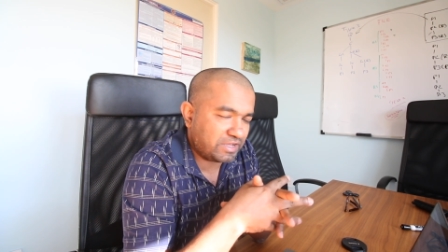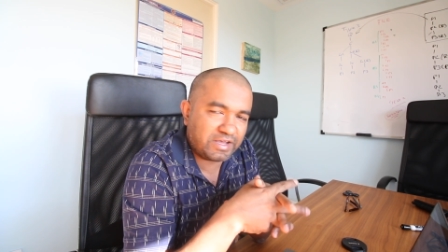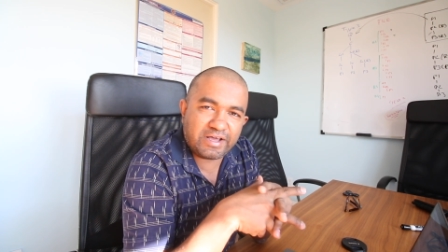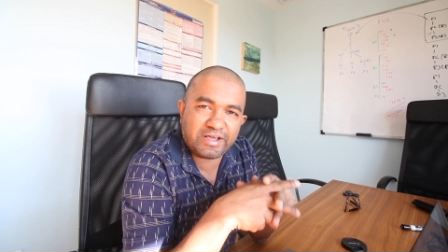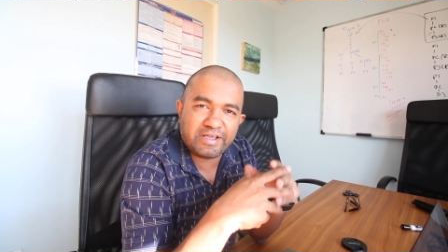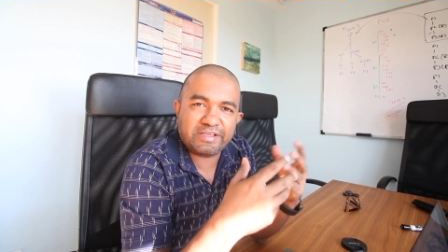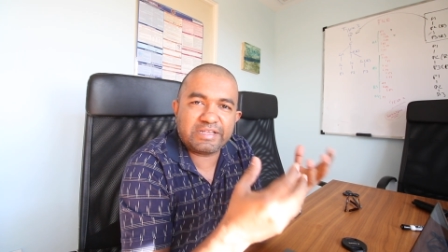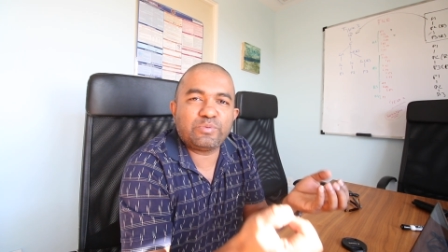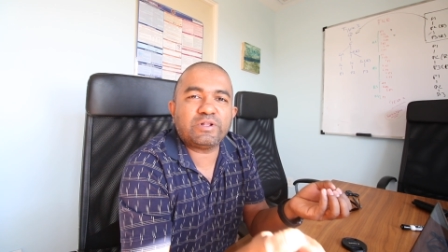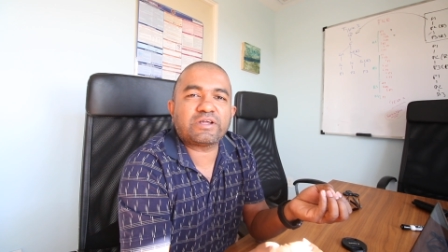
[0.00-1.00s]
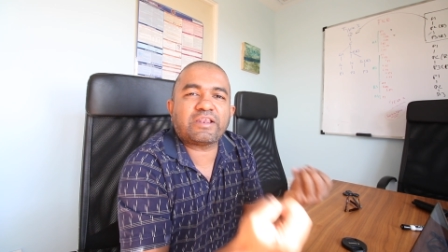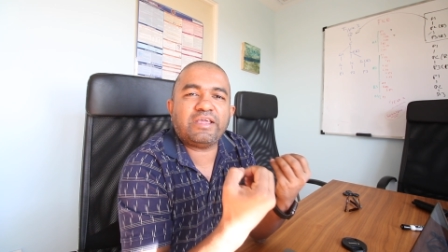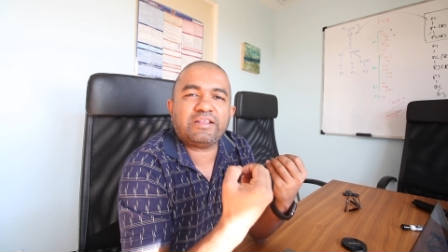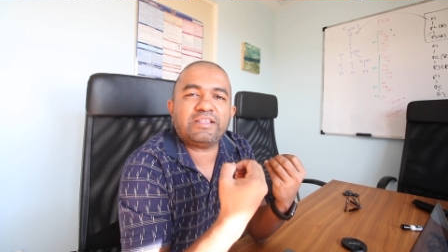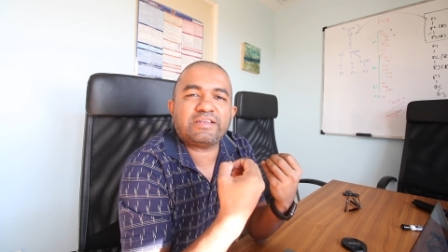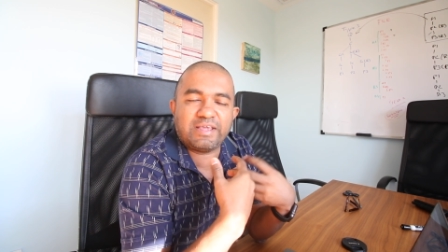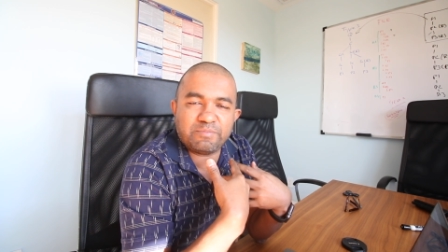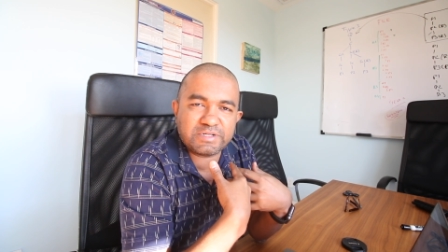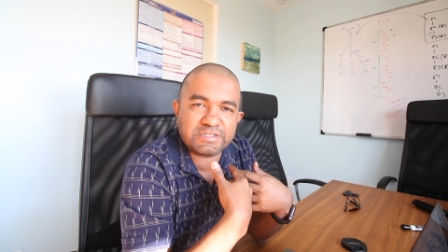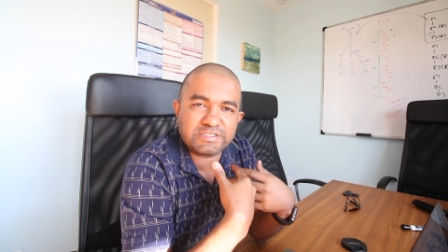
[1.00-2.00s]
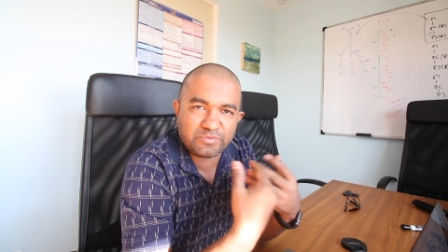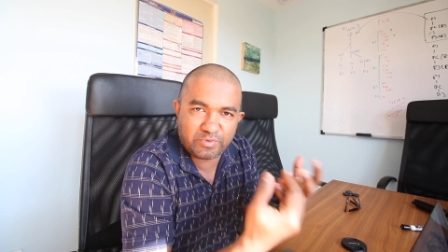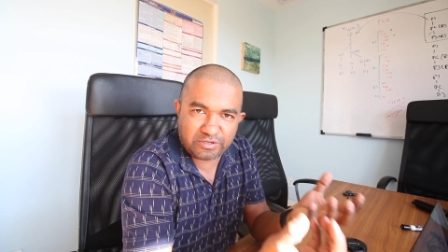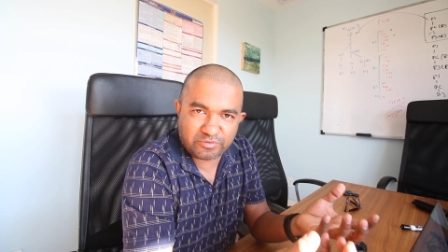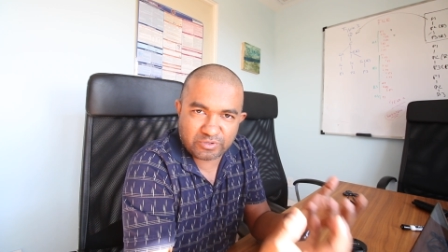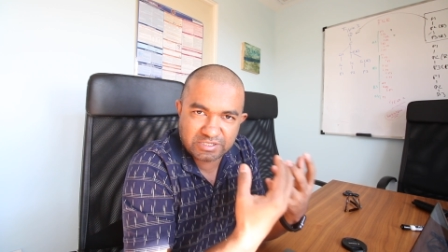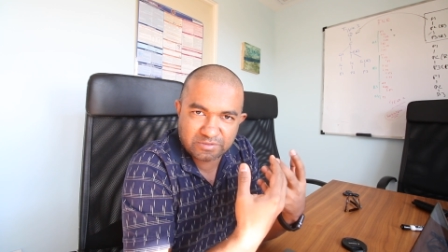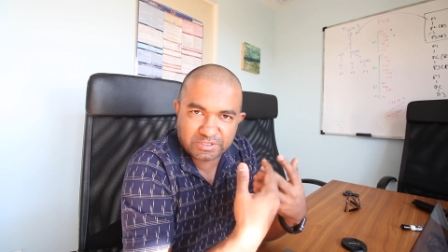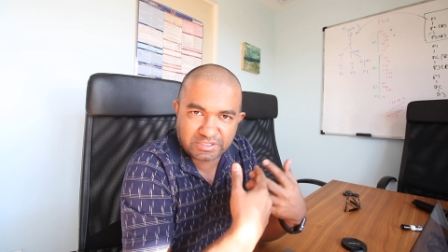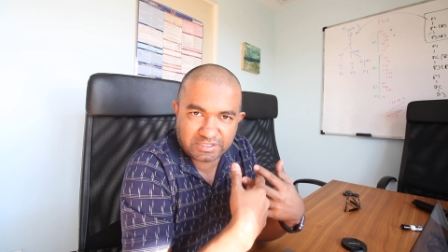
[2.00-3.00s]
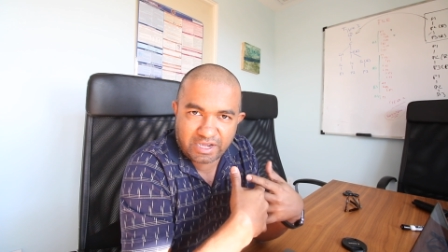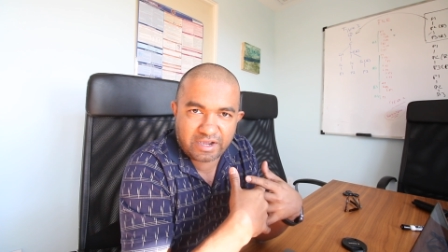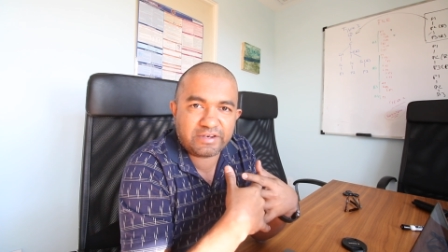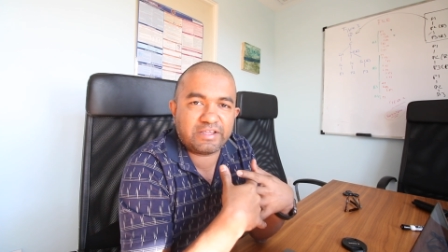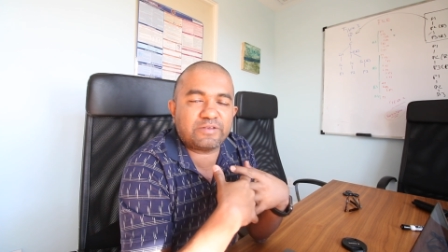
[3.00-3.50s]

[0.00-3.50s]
uh, it will create the tables when you service start.